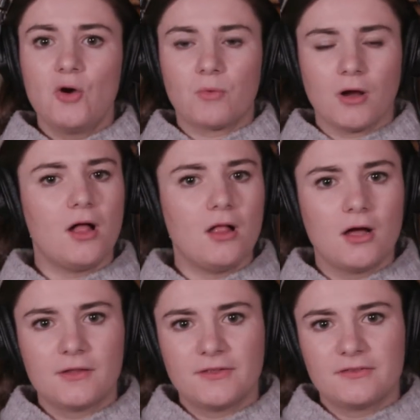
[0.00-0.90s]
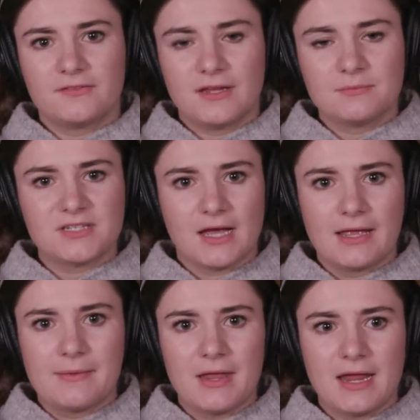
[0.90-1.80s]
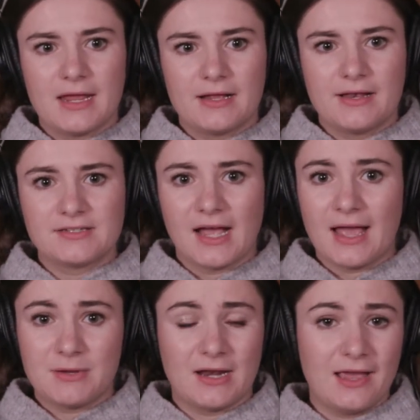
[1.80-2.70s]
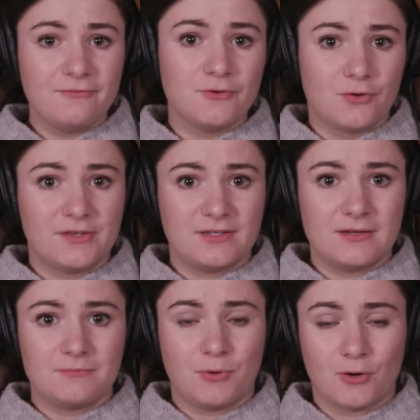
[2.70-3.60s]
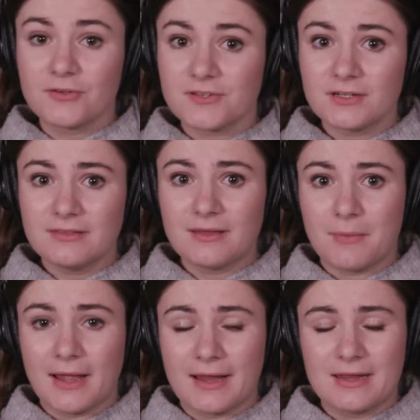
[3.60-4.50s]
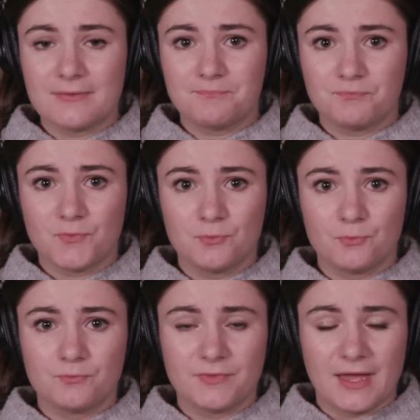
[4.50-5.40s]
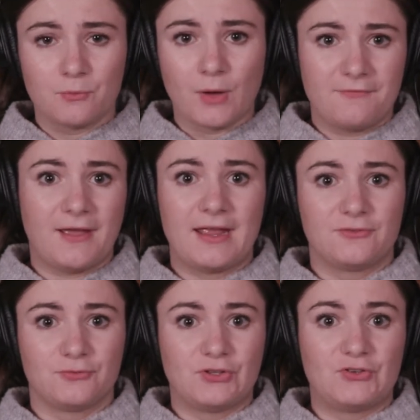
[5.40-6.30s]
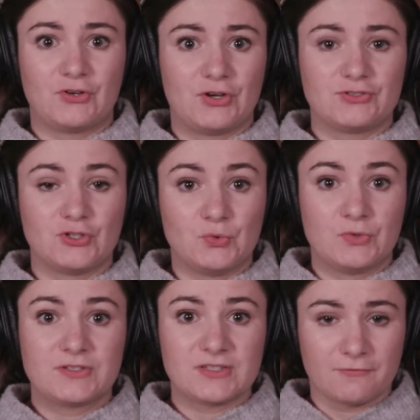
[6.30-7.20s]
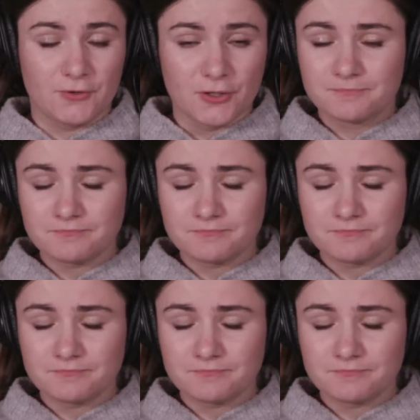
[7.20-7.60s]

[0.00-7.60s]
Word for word: We're all on at the same time, and I mean, I've noticed it personally that my that Wi-Fi has really started to suffer.